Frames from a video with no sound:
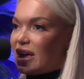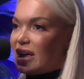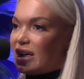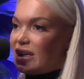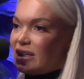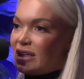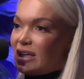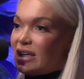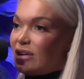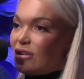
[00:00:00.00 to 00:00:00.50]

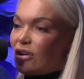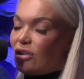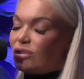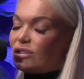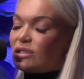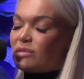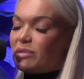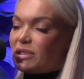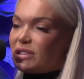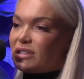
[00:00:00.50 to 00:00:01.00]
he
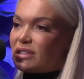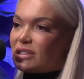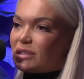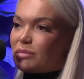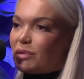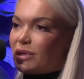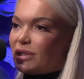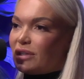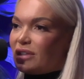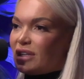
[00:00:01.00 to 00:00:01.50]
owns a
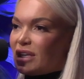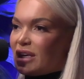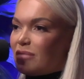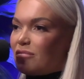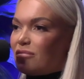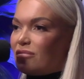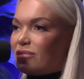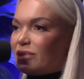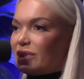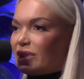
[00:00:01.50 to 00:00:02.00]
business, but
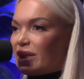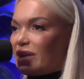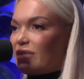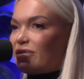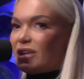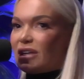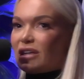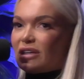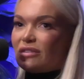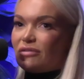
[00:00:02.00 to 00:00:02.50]
him
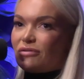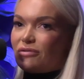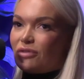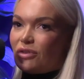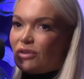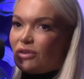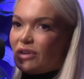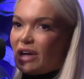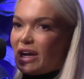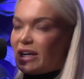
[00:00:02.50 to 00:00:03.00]
leaving it
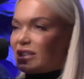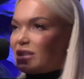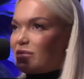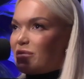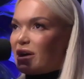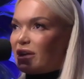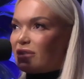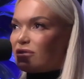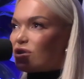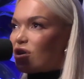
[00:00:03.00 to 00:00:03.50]
for X
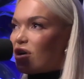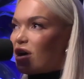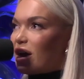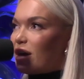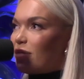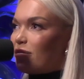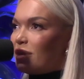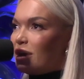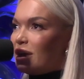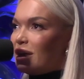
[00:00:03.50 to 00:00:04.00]
amount of
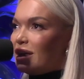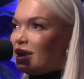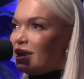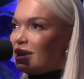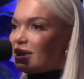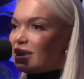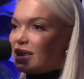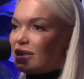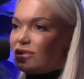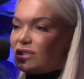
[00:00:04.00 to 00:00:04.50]
time
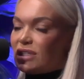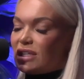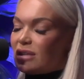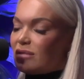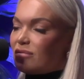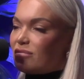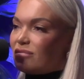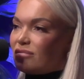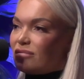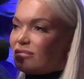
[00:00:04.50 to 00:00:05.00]
gives
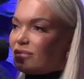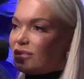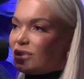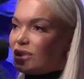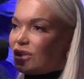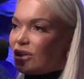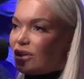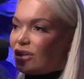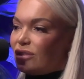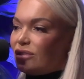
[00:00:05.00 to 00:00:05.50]
him,
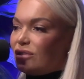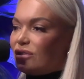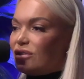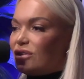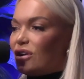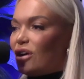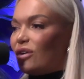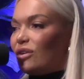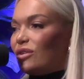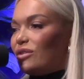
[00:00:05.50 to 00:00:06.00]
you know,
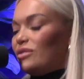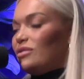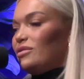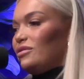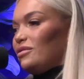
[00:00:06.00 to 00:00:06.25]
no